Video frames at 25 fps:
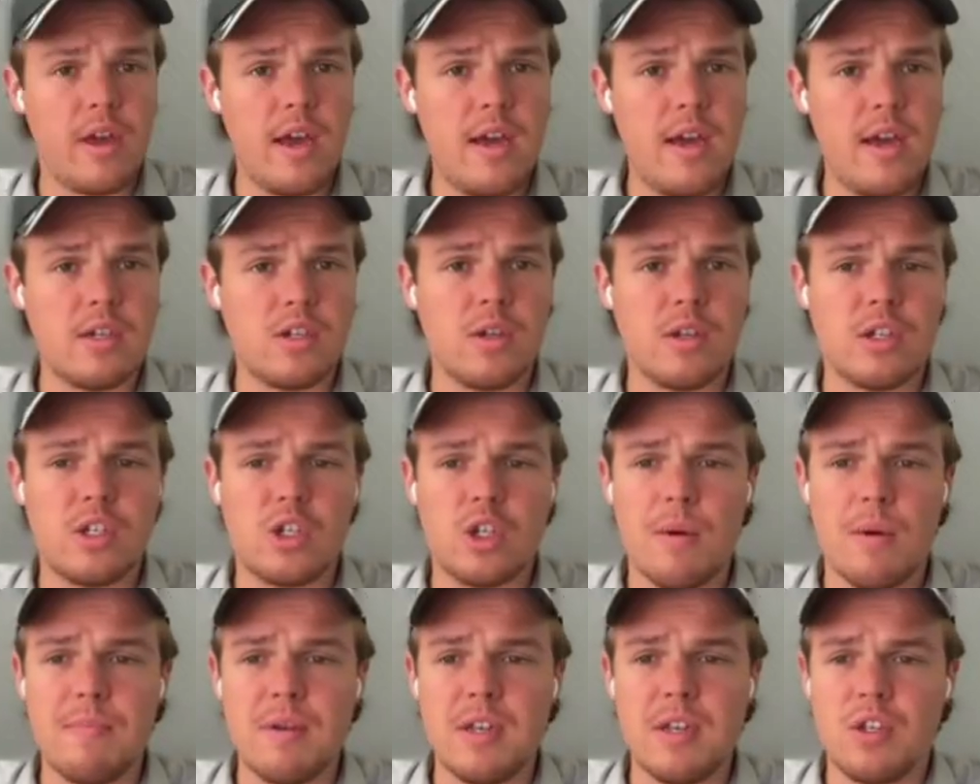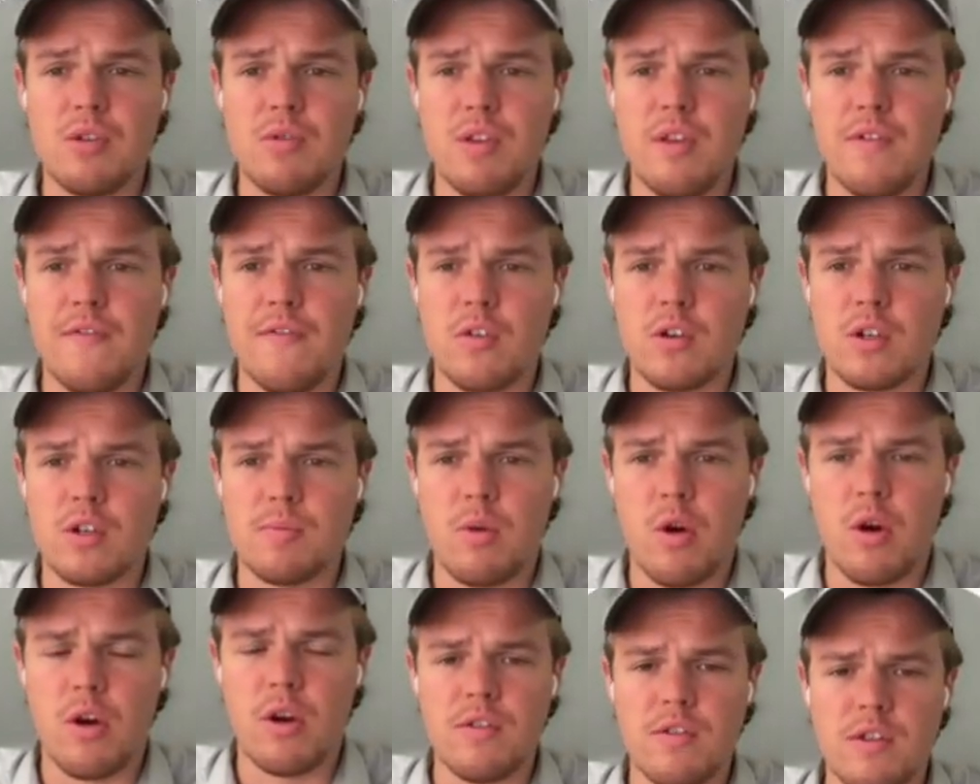So let's jump into the first
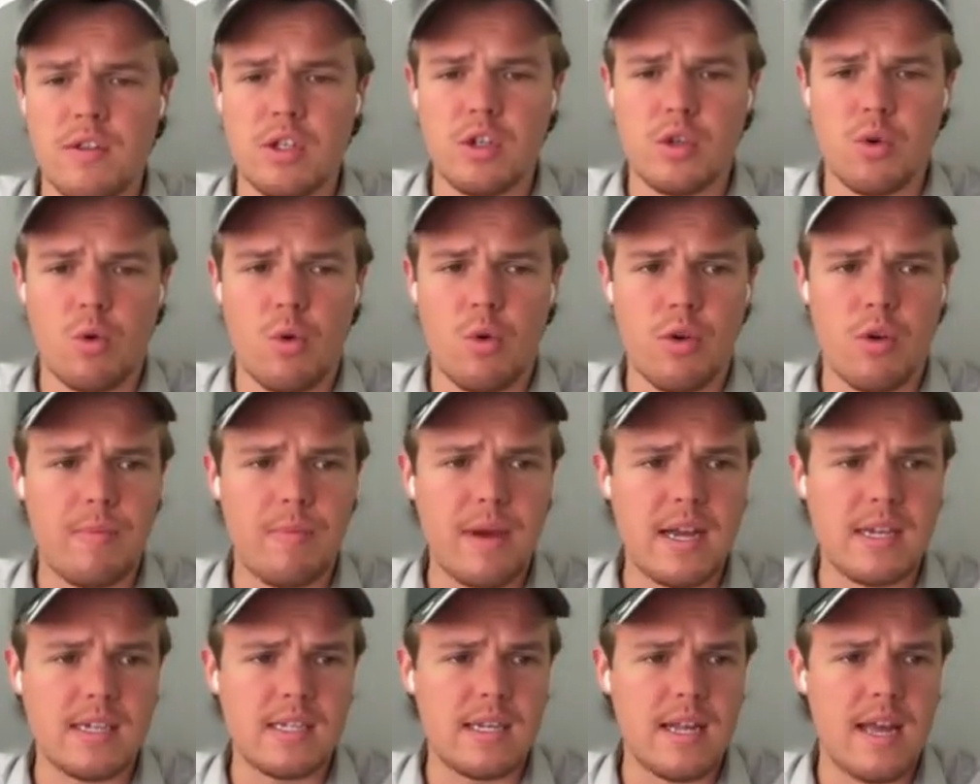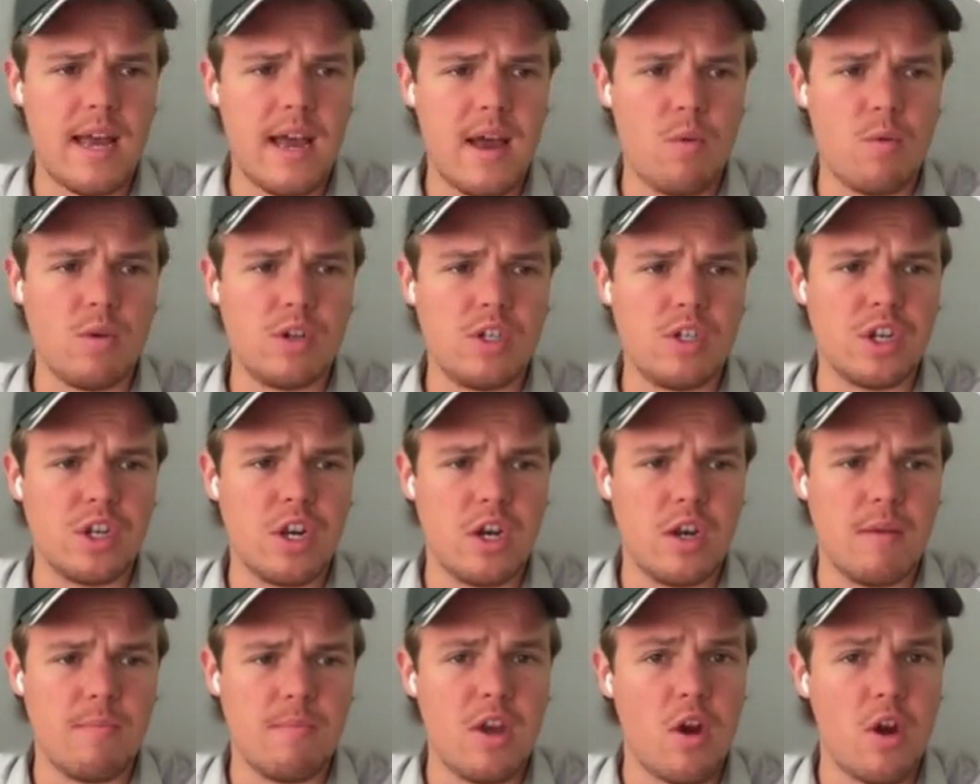part of this tutorial past that, which is
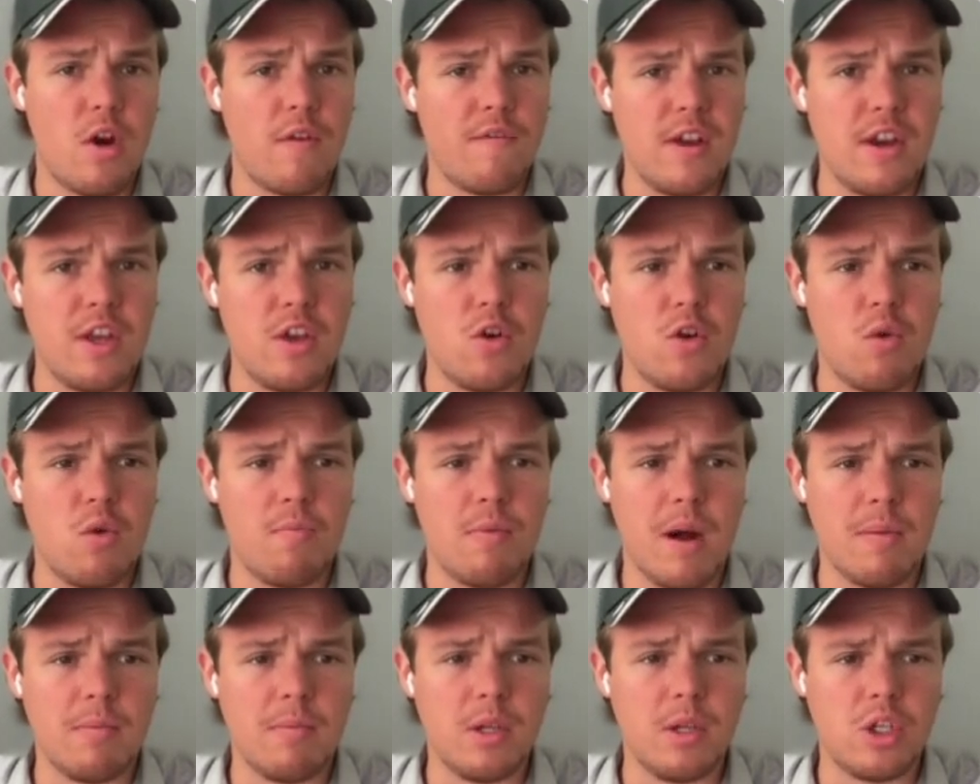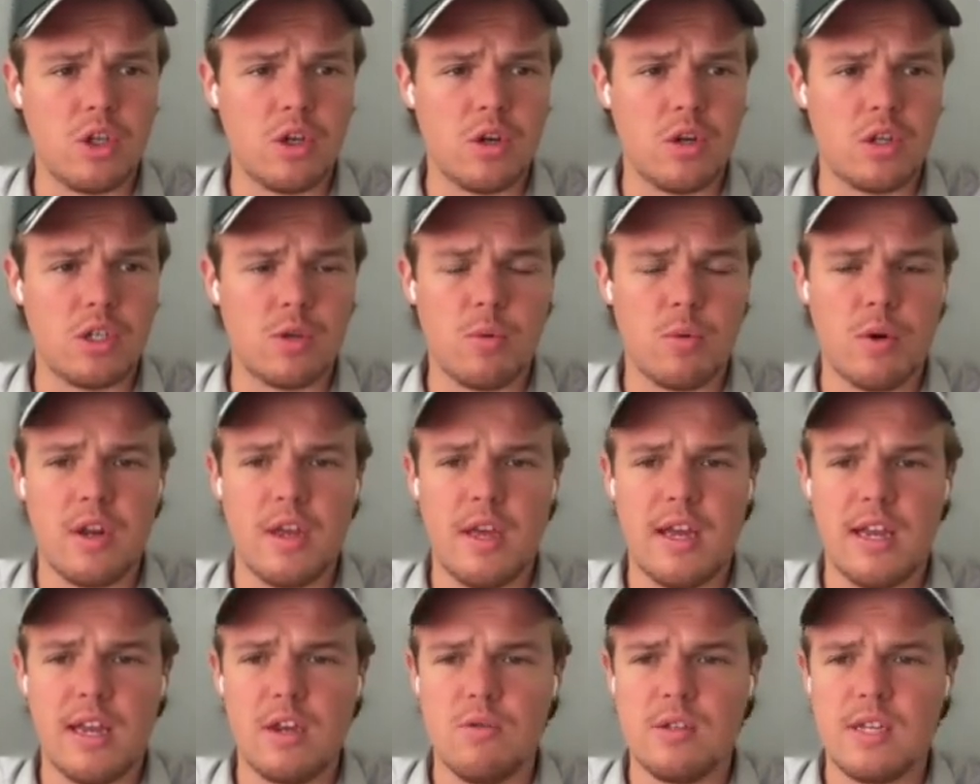be our video publisher. So we're going
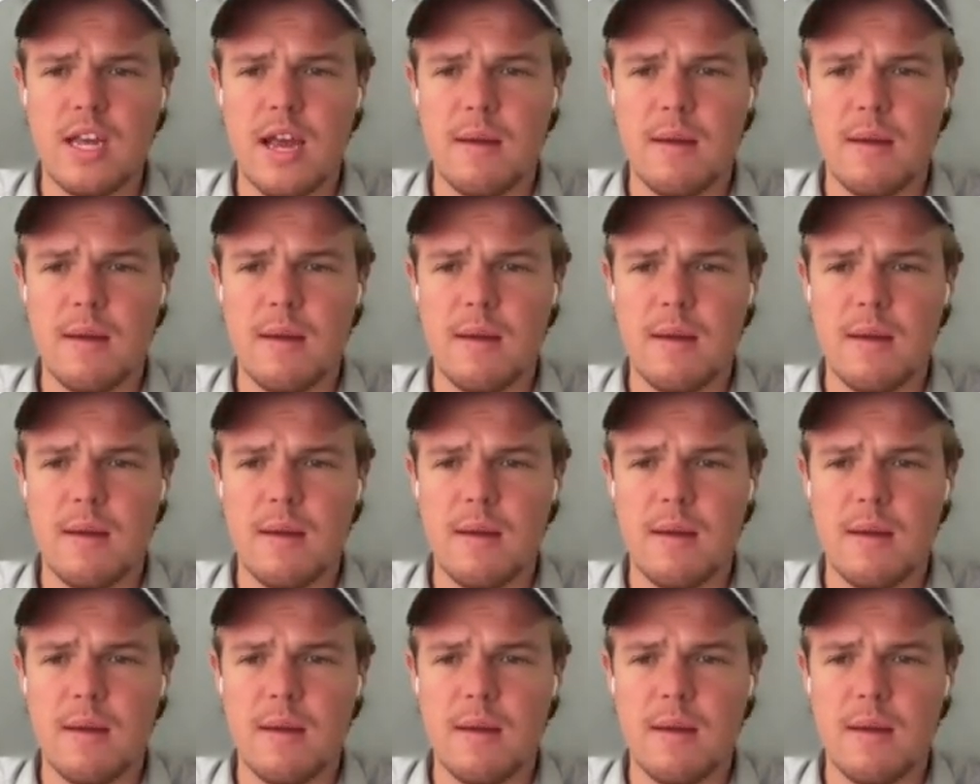to hit new Zap